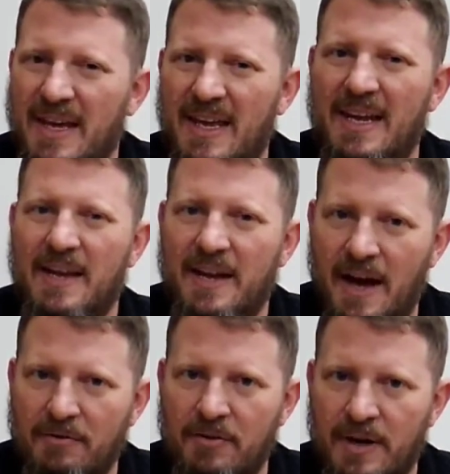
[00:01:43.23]
any
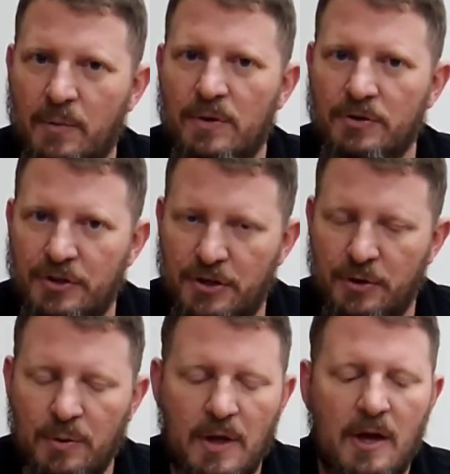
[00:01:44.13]
covering will
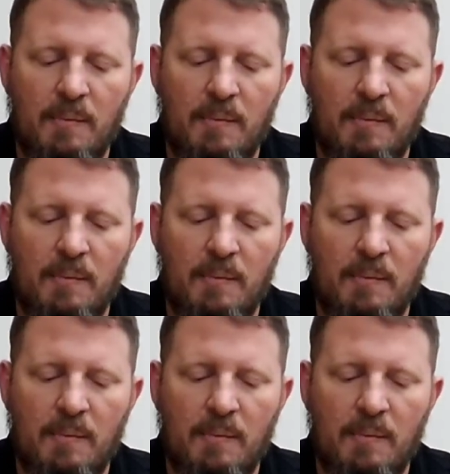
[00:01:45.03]
do.